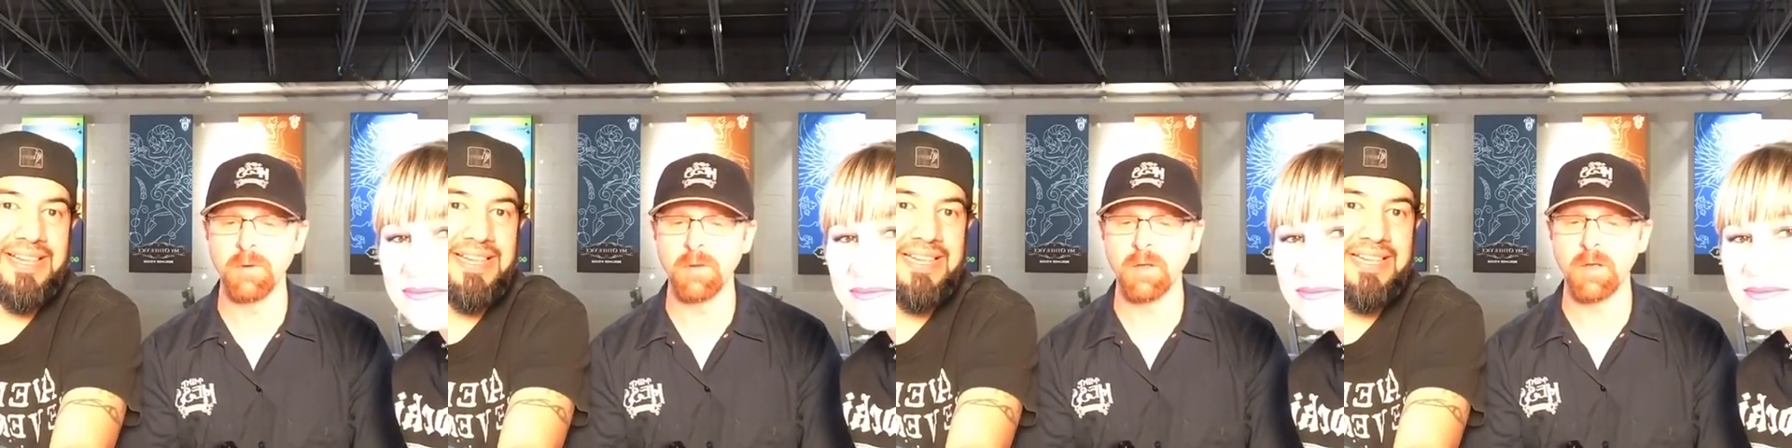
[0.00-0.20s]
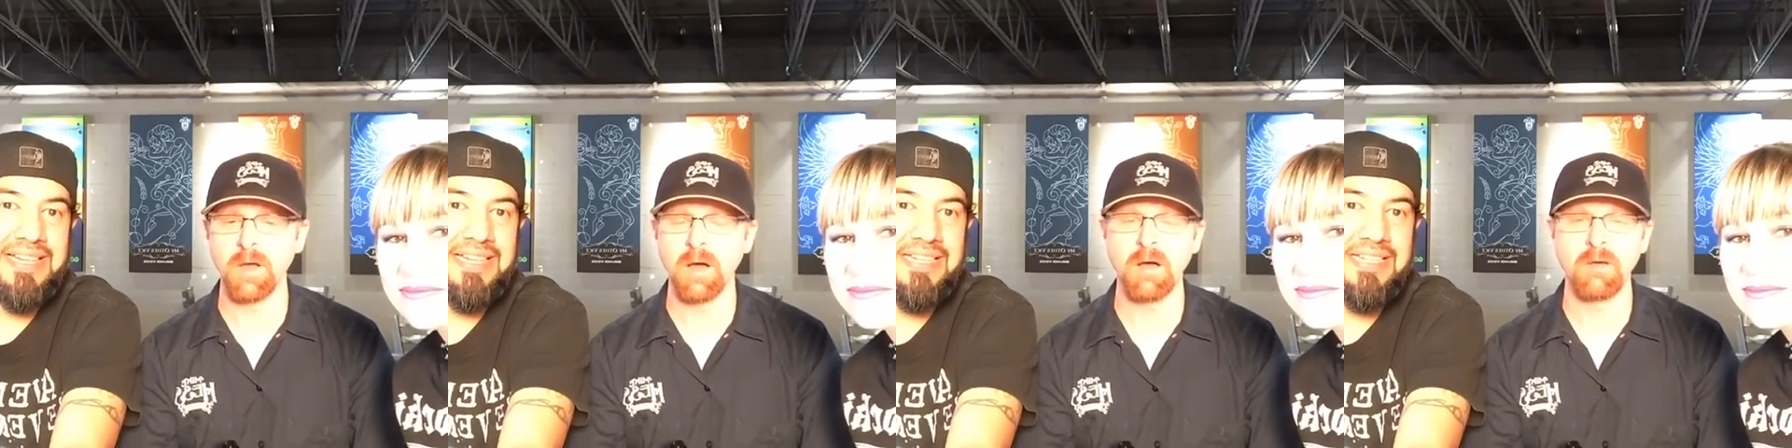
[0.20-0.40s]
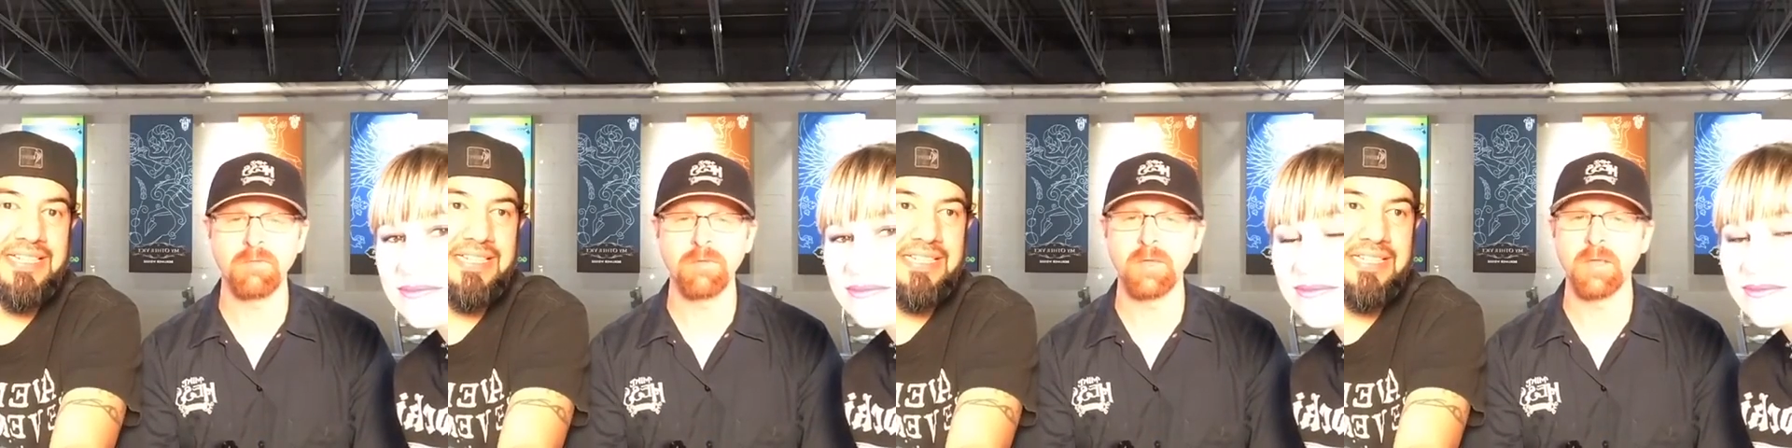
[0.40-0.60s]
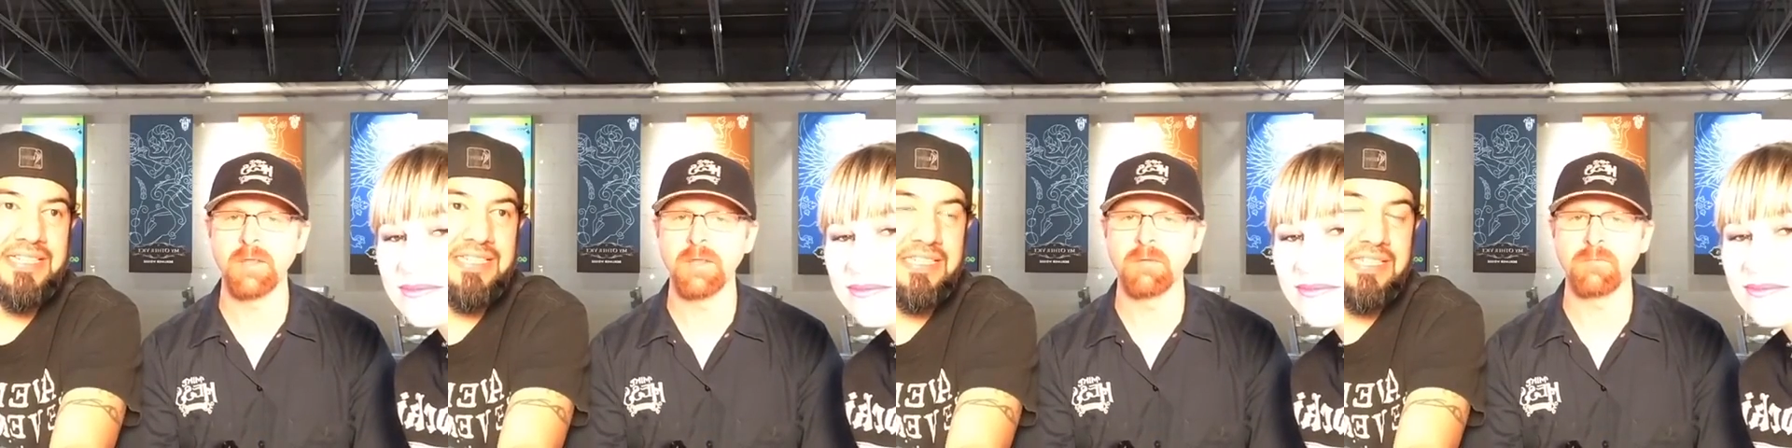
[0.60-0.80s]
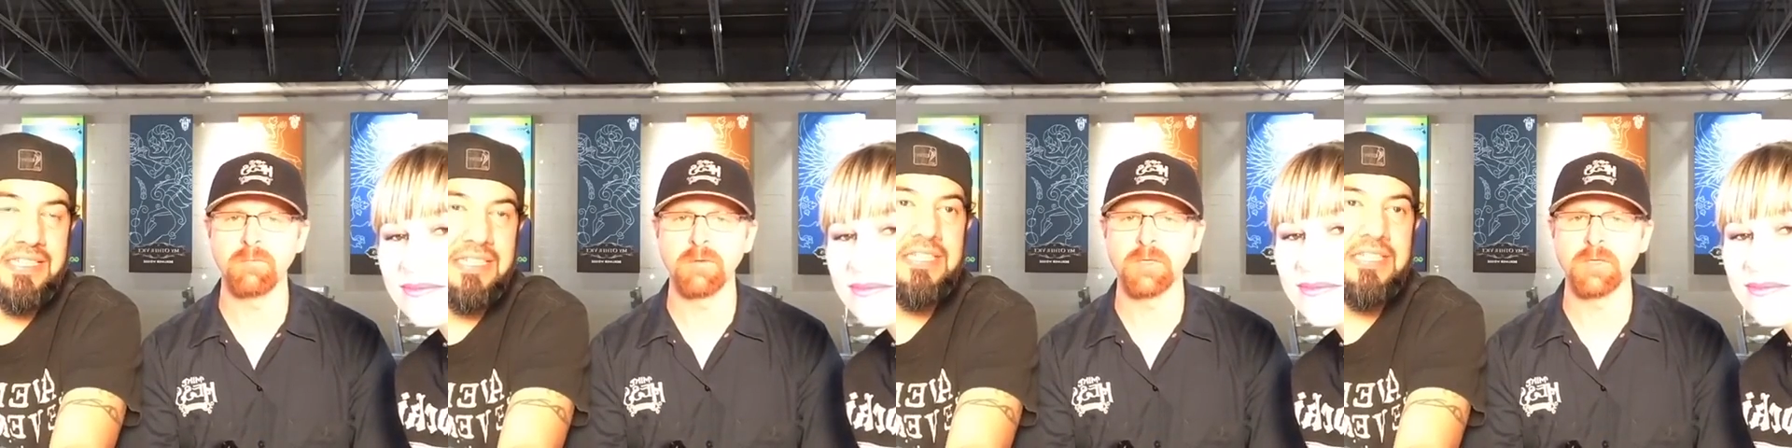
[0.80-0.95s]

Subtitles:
put coffee in it,